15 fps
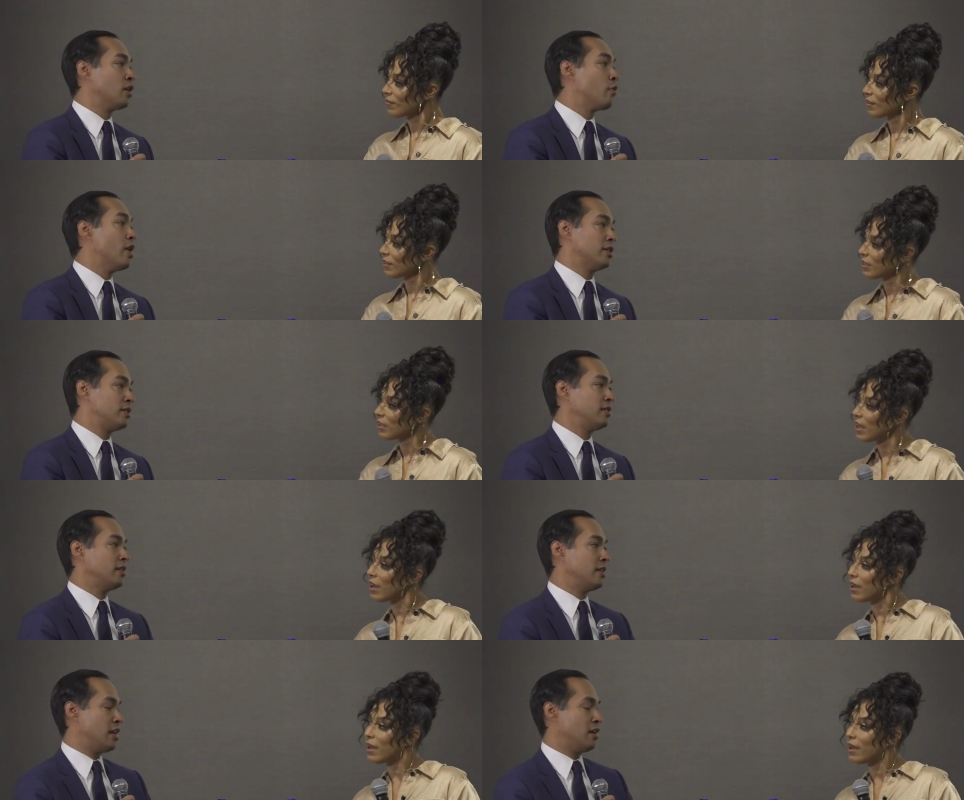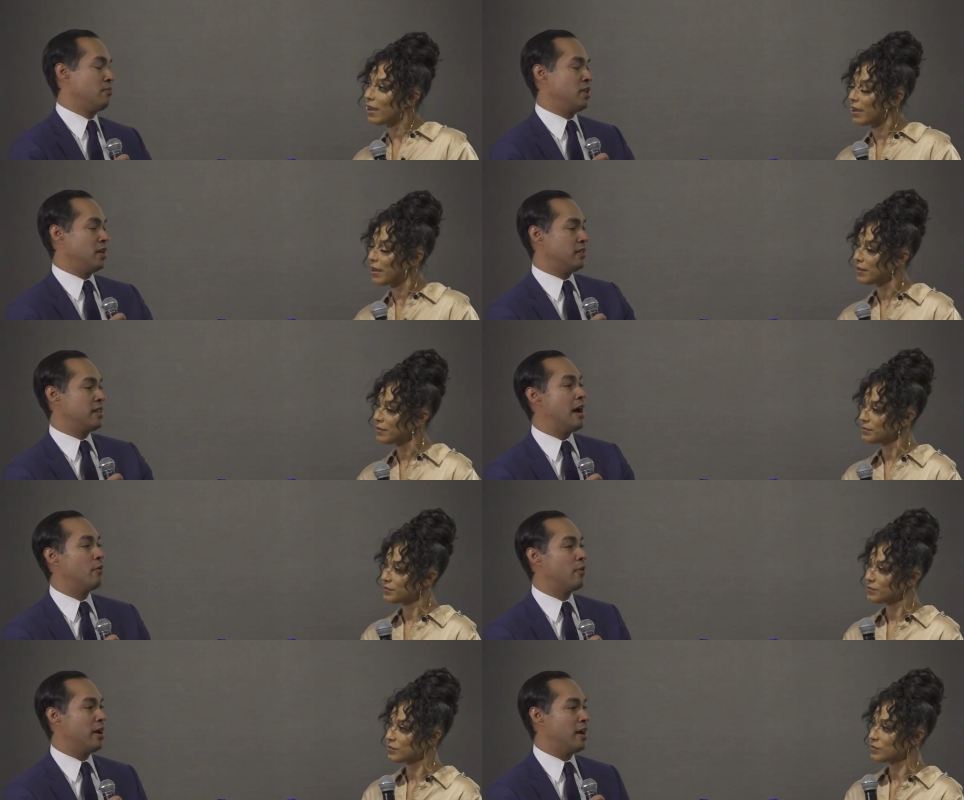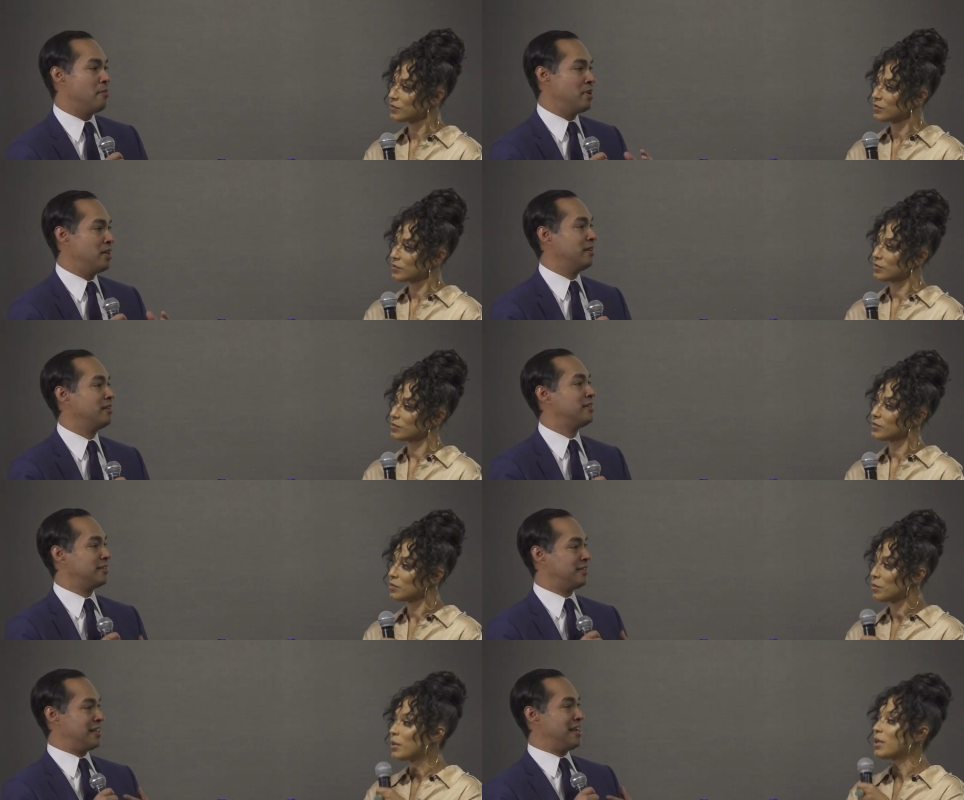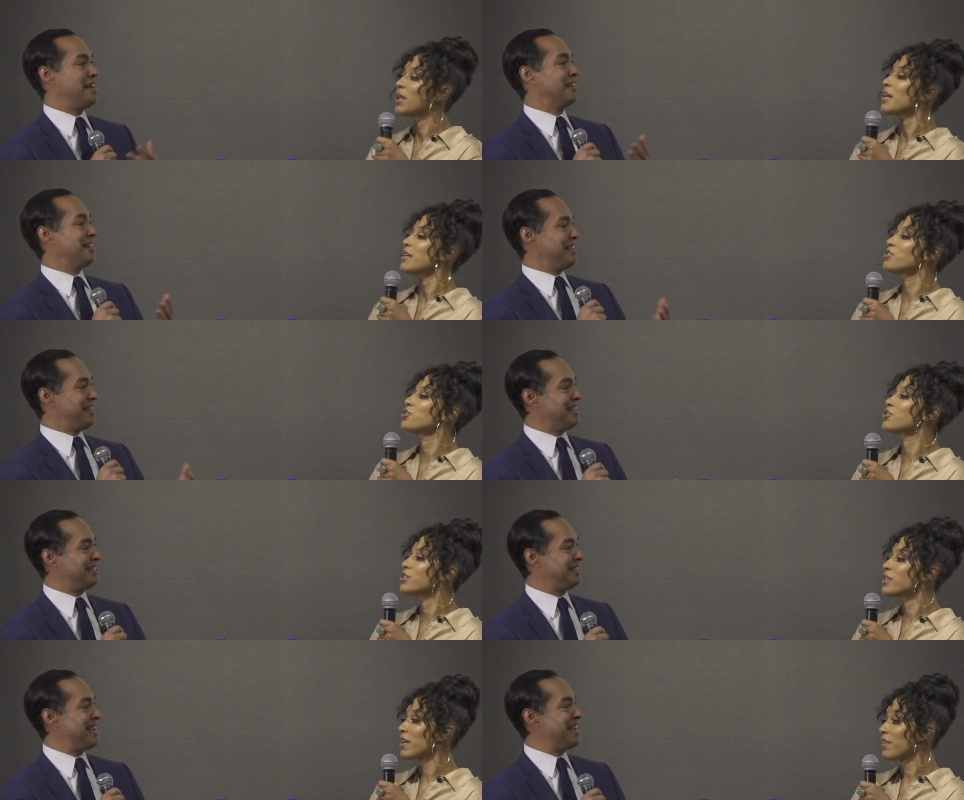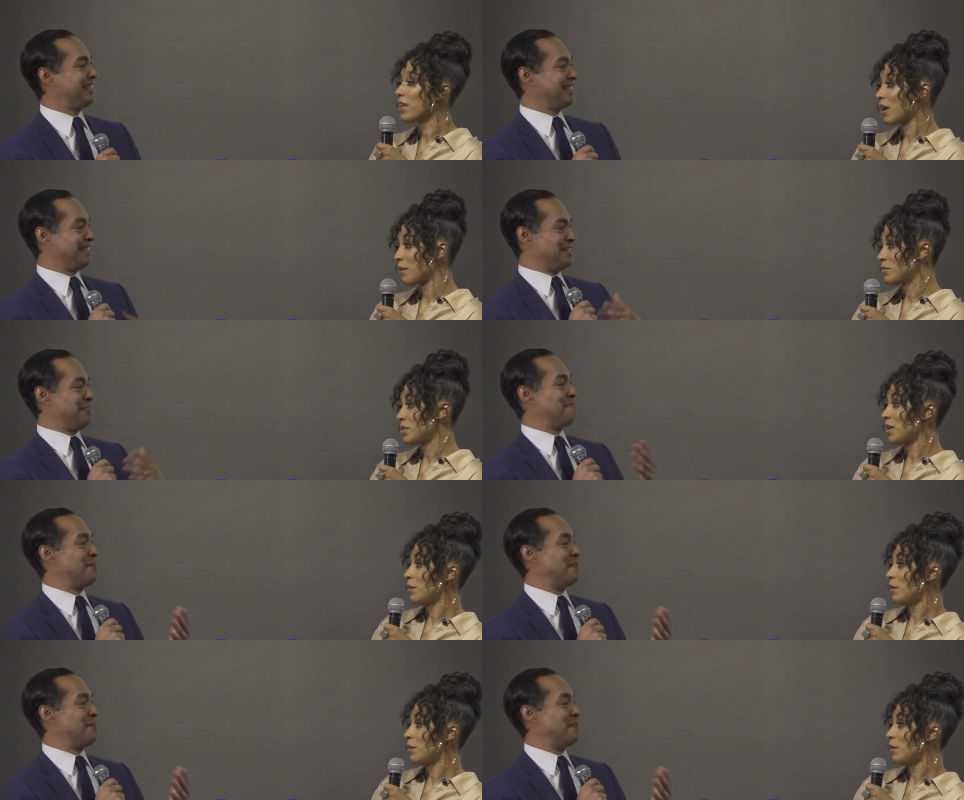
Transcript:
Speaker 1: the question. Yeah. I don't mean it that way. I mean to say yes, like it takes a little